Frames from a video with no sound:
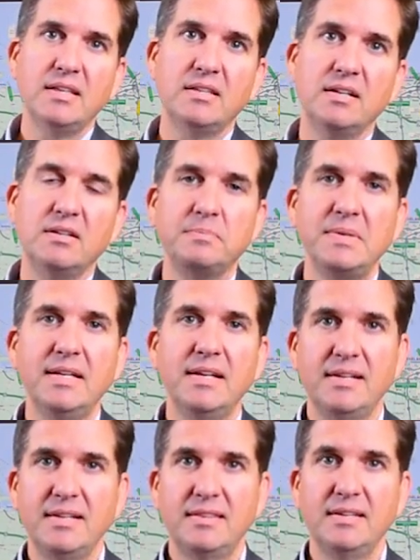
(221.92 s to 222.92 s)
They don't mean
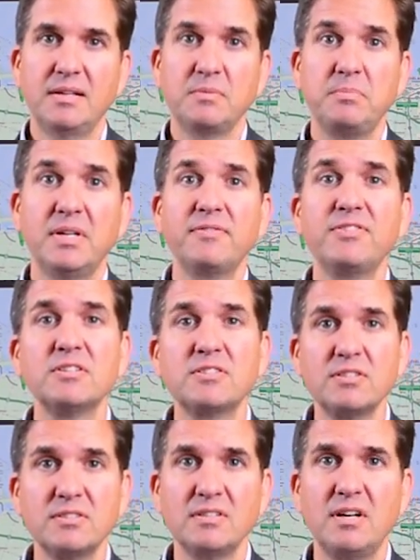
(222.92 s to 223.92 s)
anything. But if they're
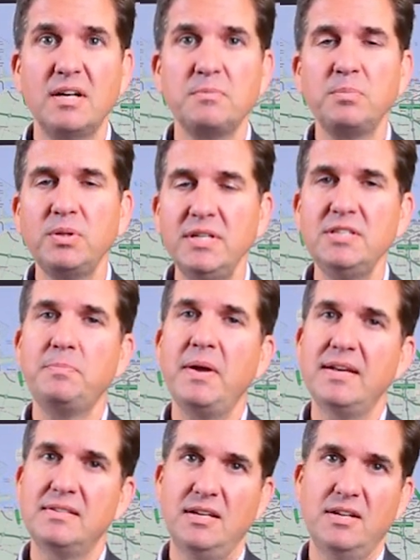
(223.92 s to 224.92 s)
turned on, please
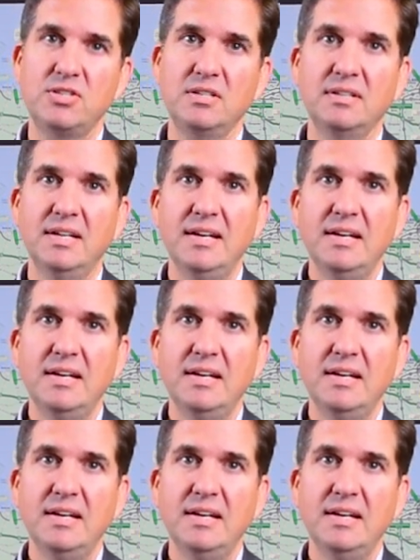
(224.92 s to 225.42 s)
pay attention.